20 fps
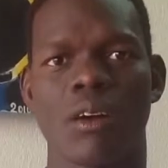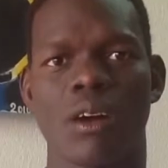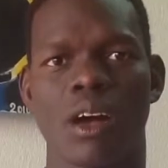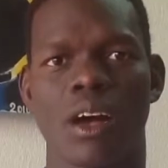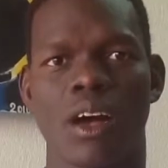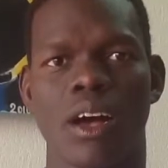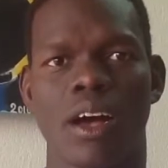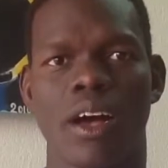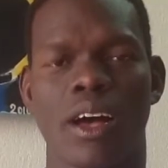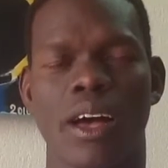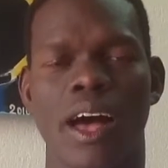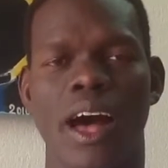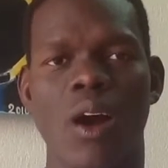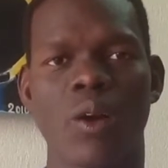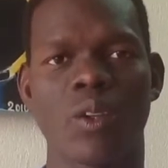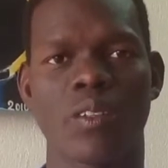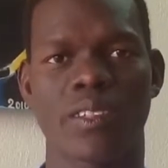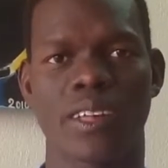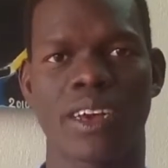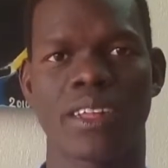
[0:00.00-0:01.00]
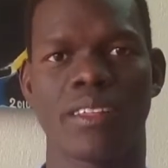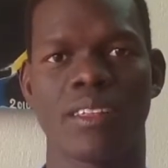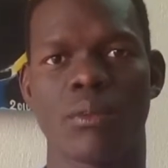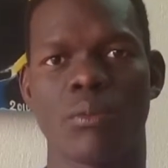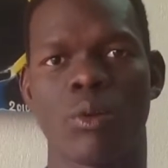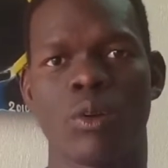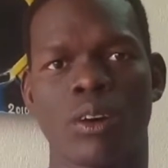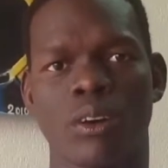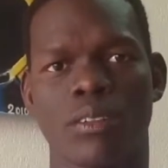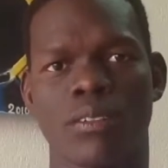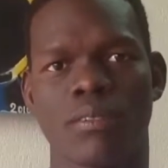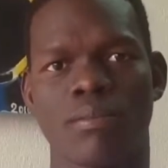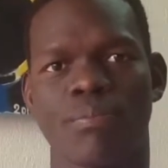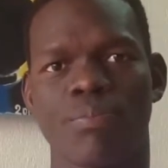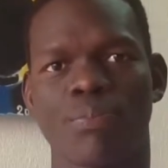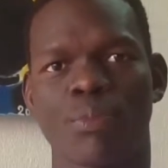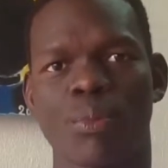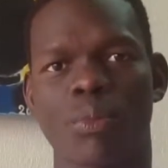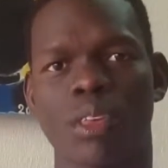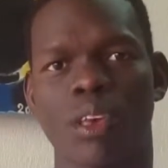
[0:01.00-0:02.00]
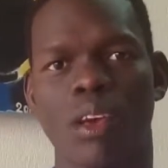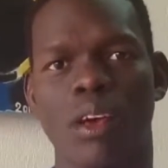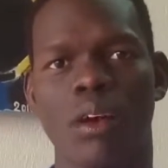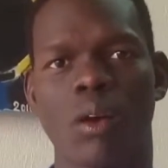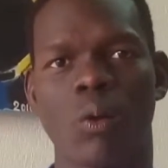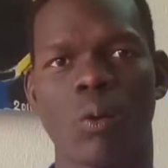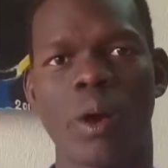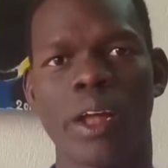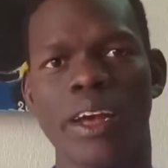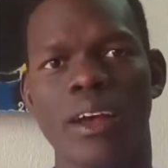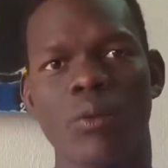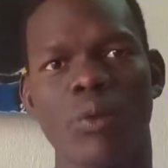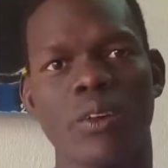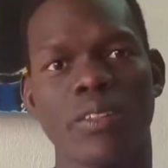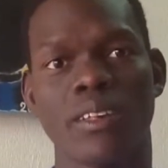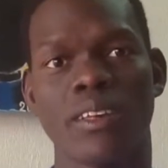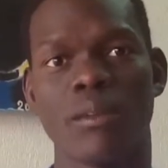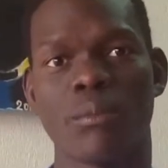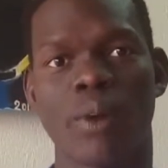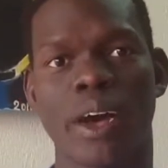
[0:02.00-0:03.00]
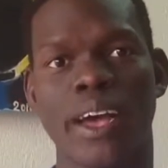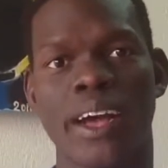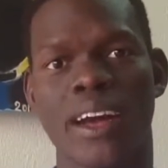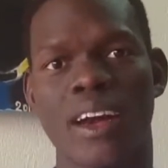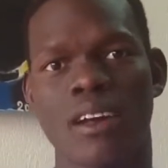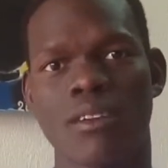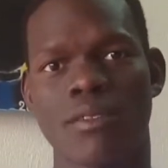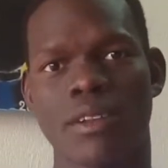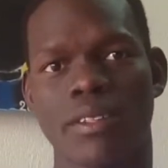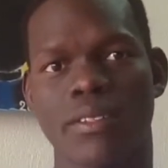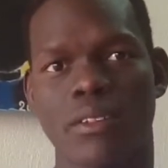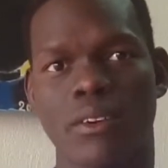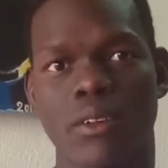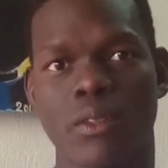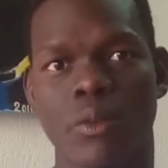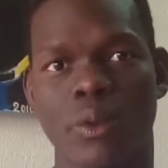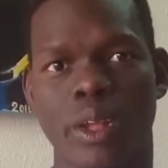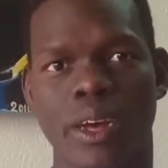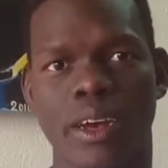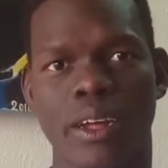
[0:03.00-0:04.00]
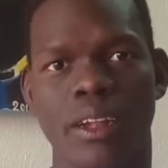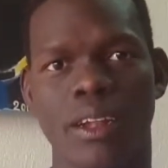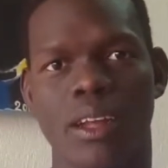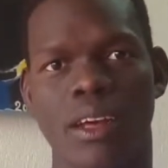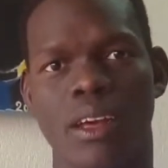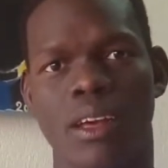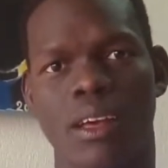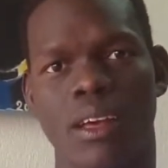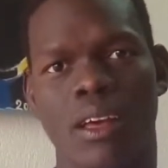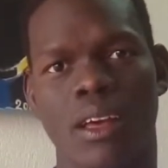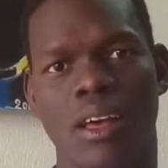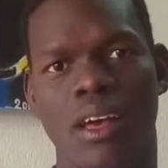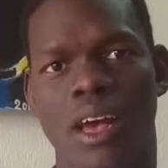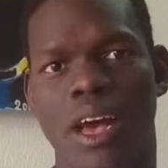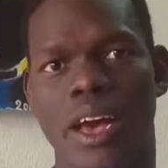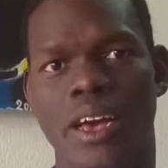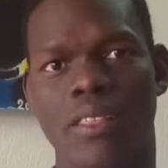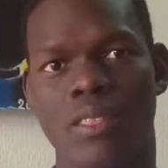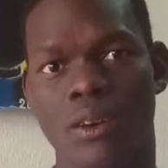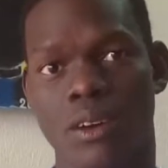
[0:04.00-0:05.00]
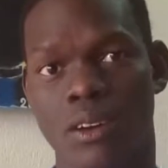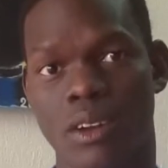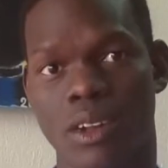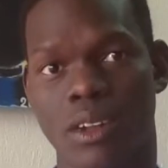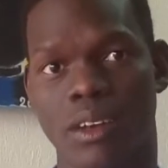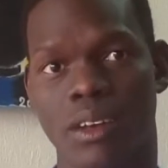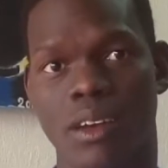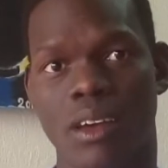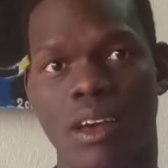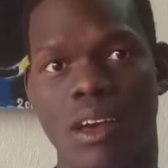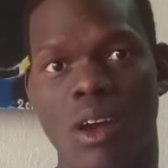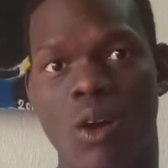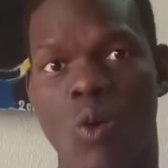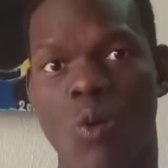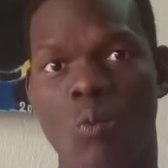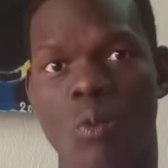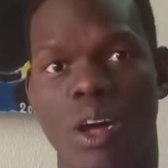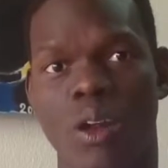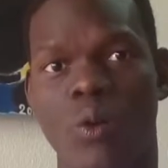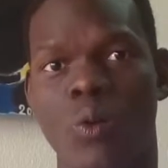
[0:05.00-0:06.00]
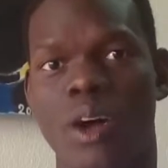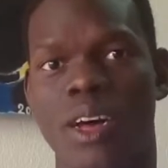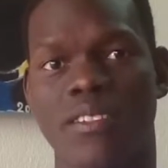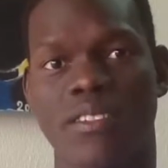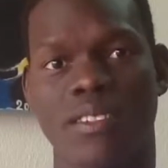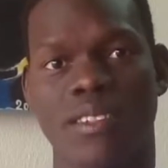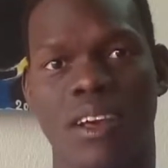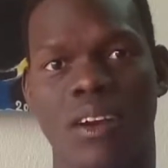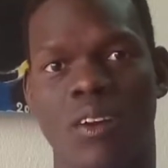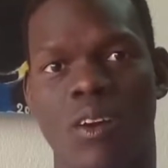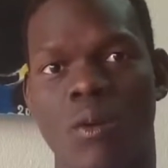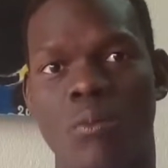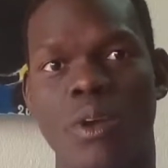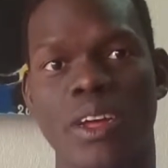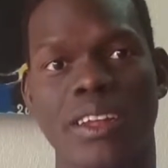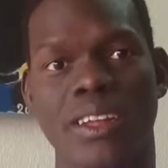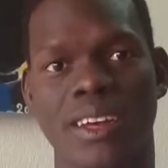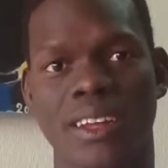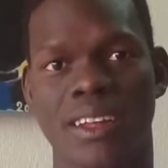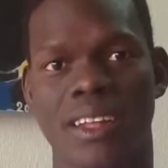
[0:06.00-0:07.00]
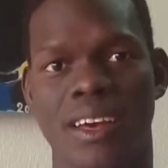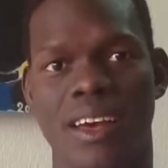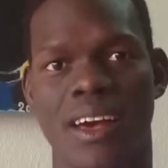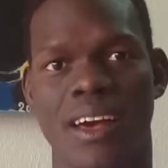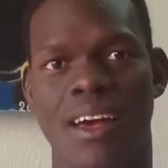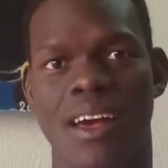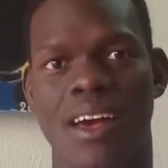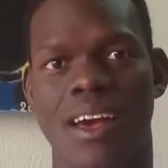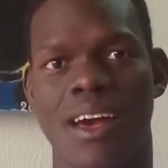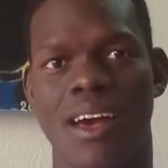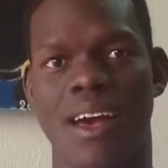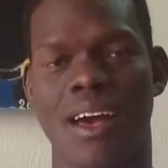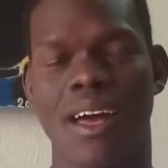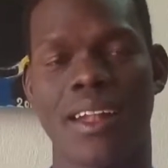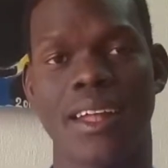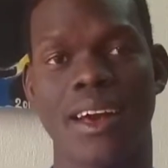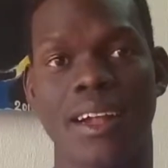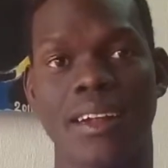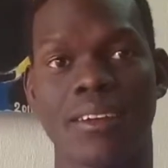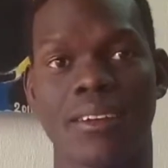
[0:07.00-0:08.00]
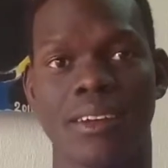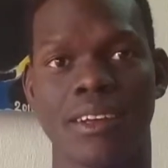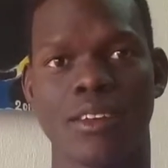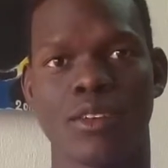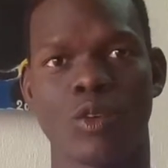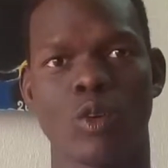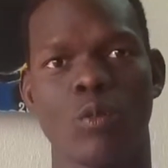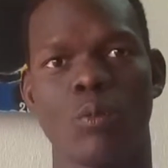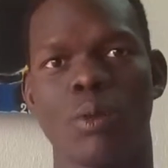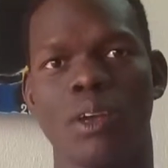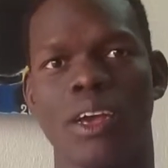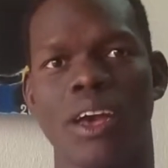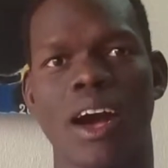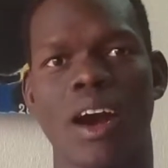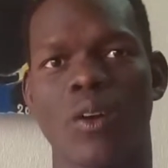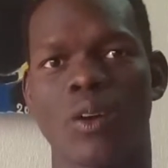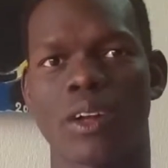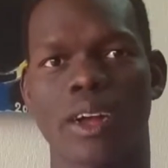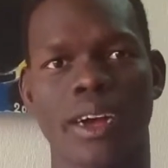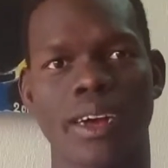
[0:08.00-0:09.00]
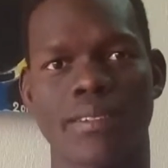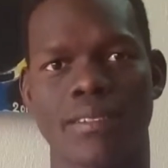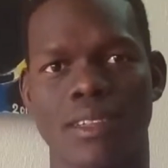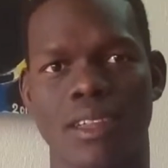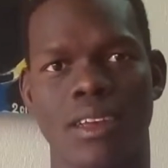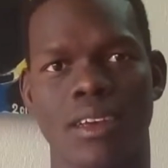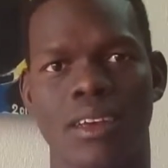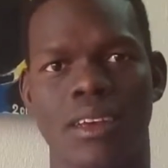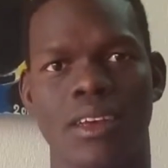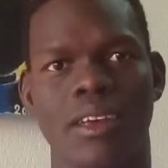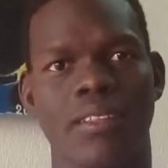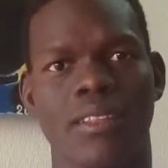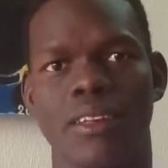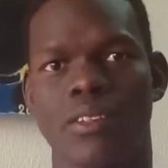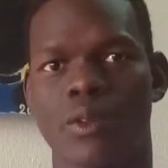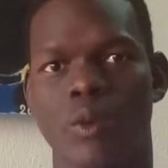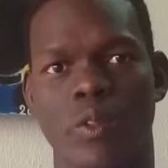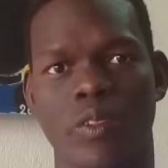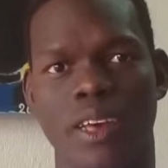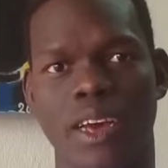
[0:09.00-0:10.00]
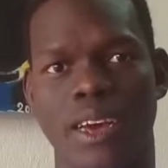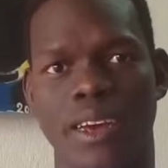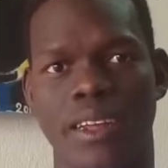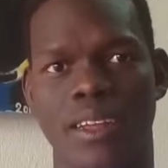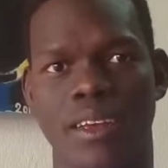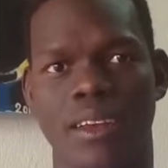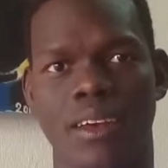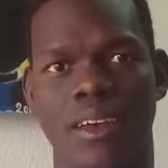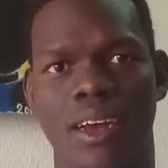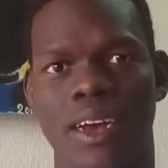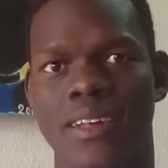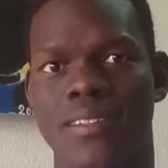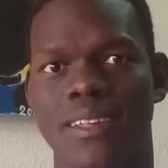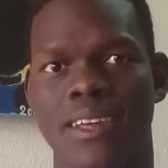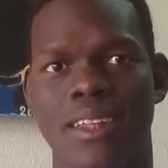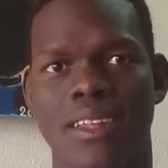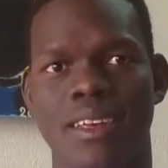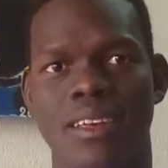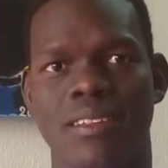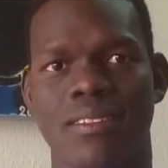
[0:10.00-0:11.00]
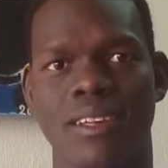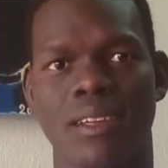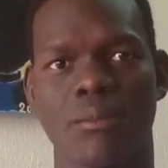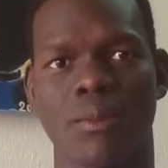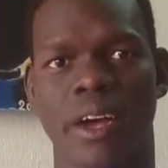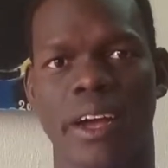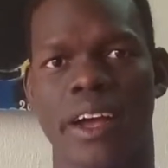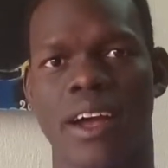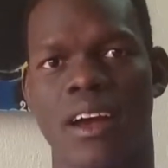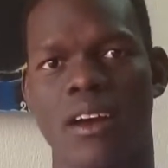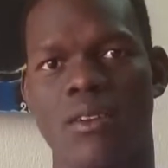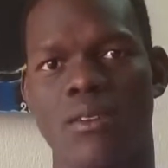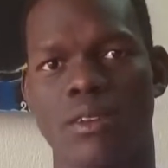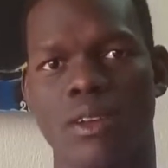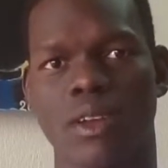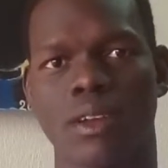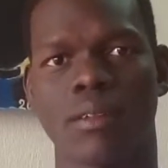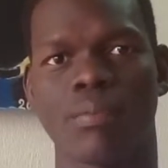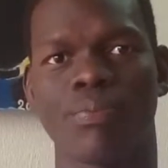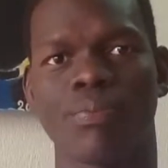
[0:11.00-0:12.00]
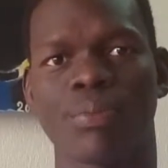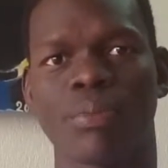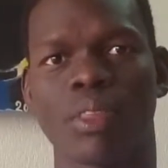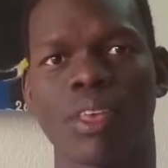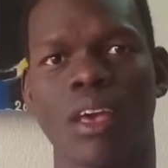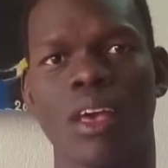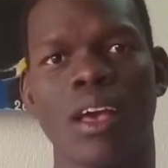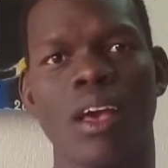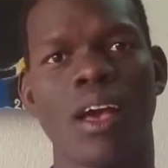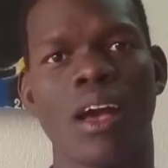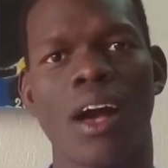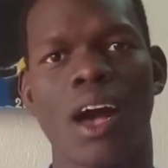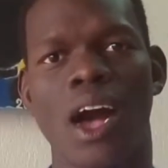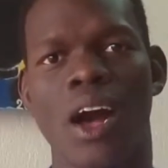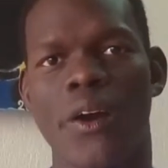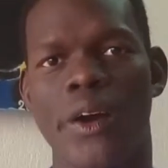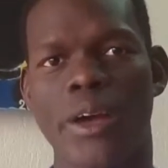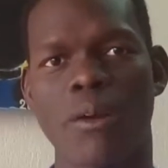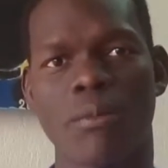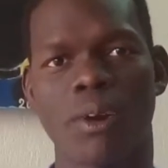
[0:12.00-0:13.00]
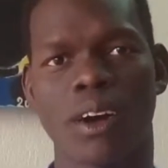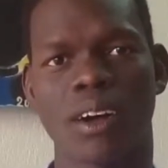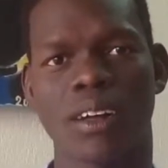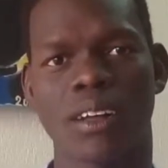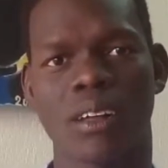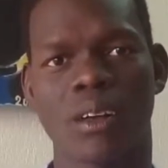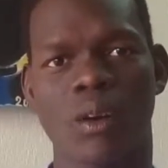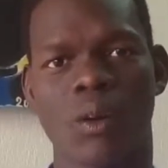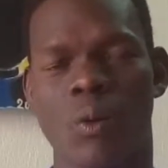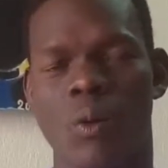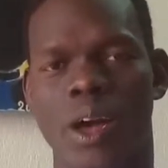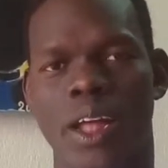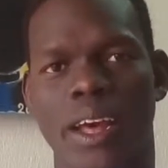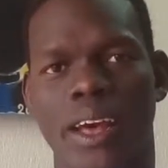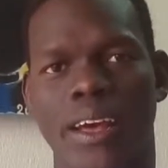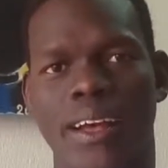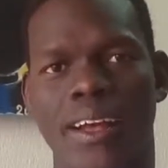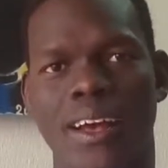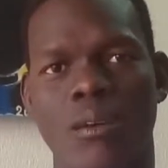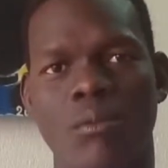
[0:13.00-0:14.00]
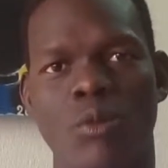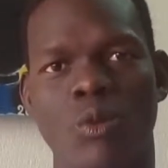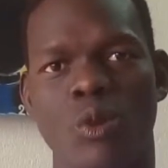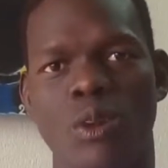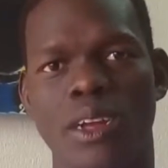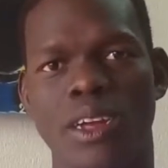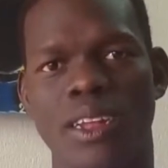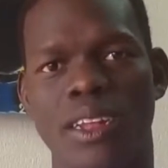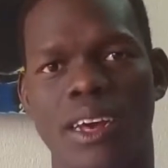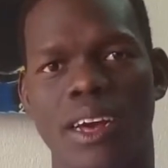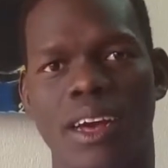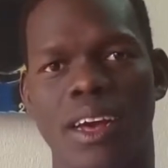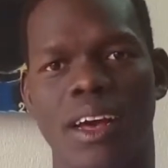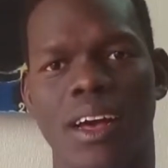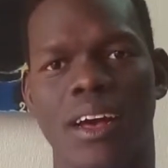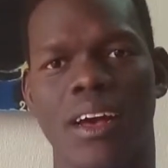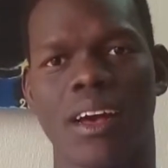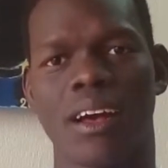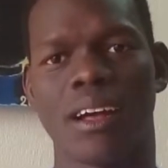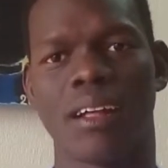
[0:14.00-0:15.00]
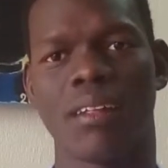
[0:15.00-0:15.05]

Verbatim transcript: uh, outside the box. When I was in my country, South Sudan, I thought a woman who has committed adultery should be outcast in the society as it is in my country. However, when I come to read uh,